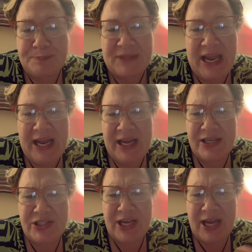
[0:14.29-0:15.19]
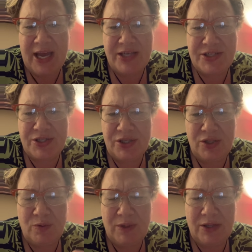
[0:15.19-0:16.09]
and yet
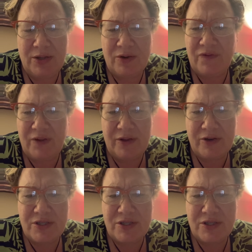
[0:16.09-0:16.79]
you either feel their